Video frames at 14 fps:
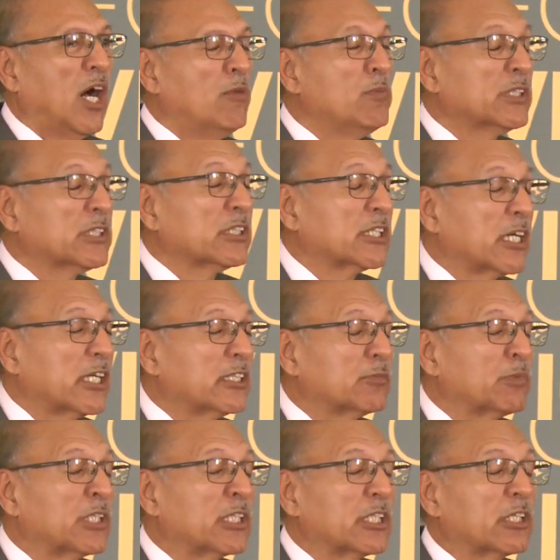how much
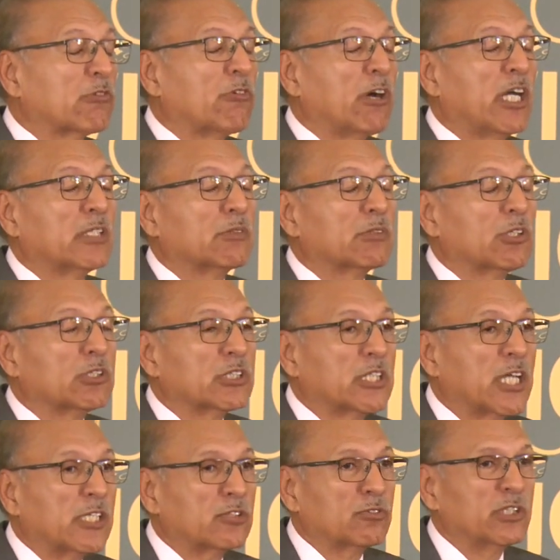encouragement it requires because it
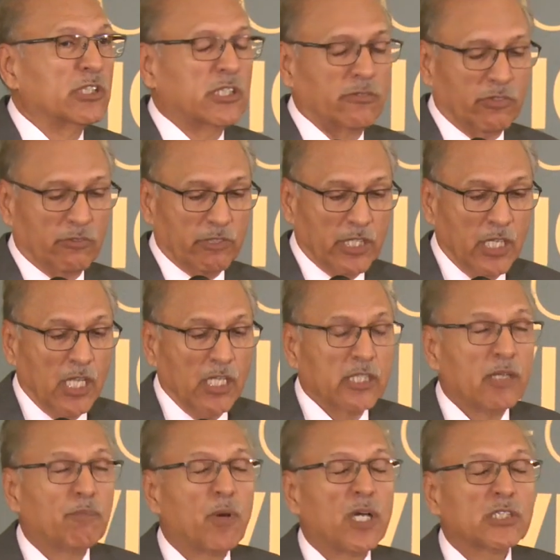has to reach everywhere.
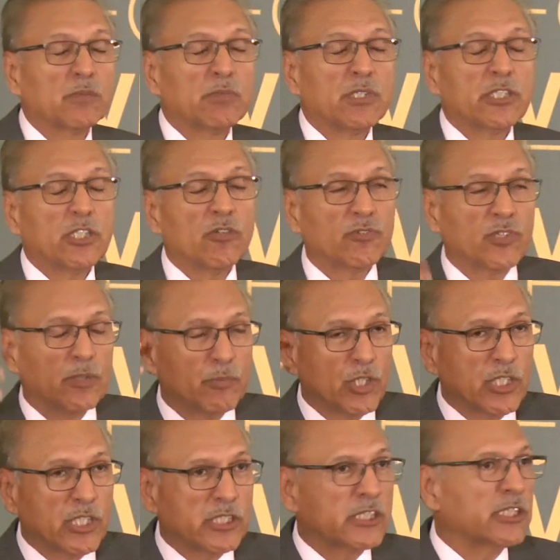The possibility of
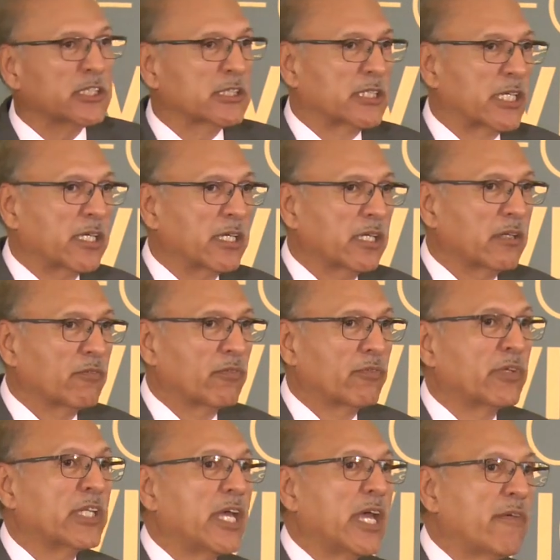communication is there
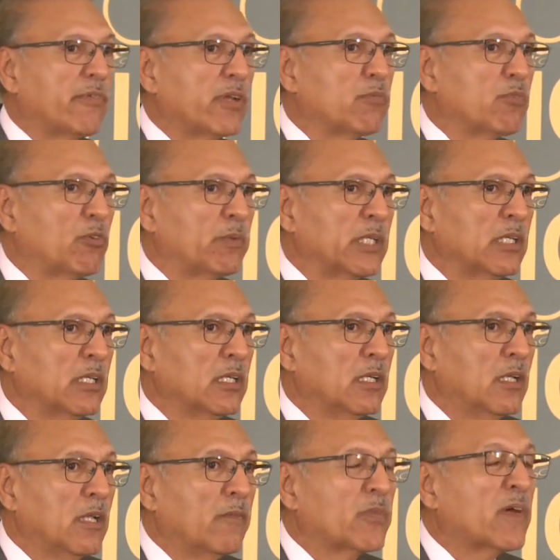with every woman.
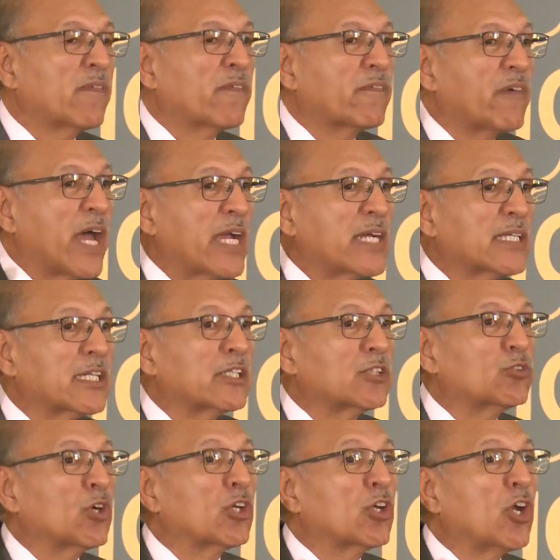The fact that
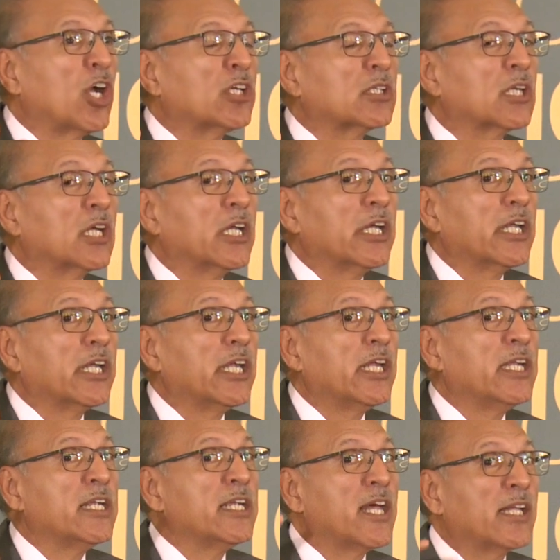you are not
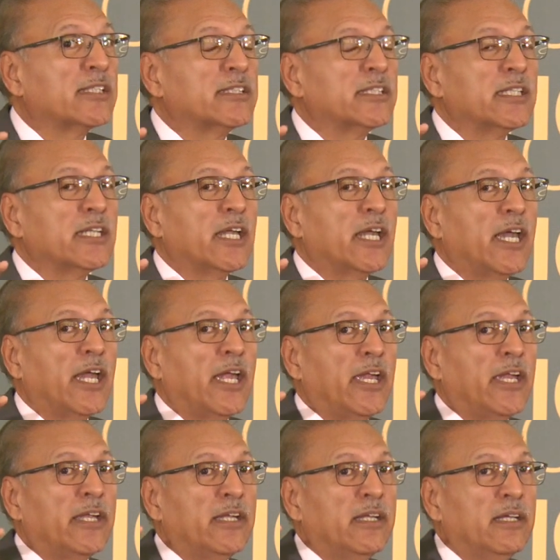indulging
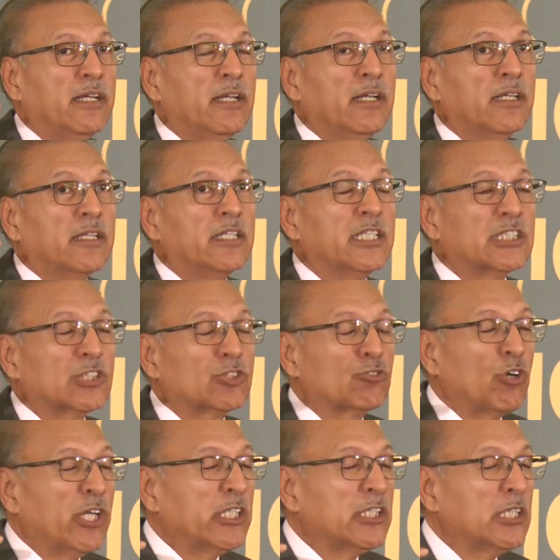and
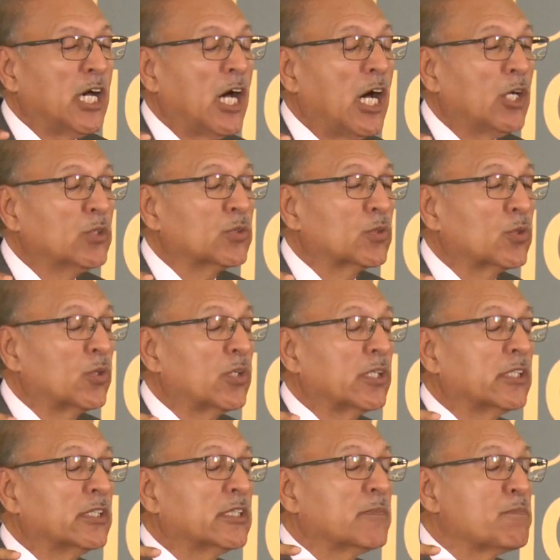destroying the household
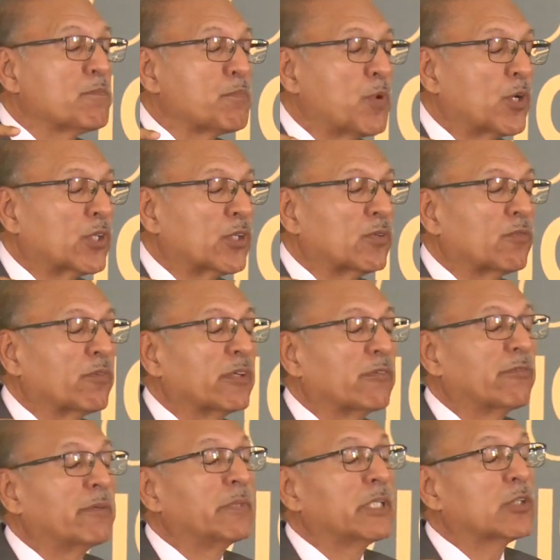is important
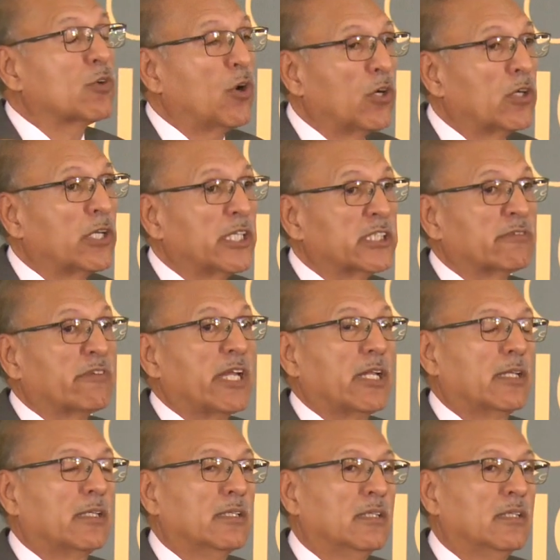when women call as well.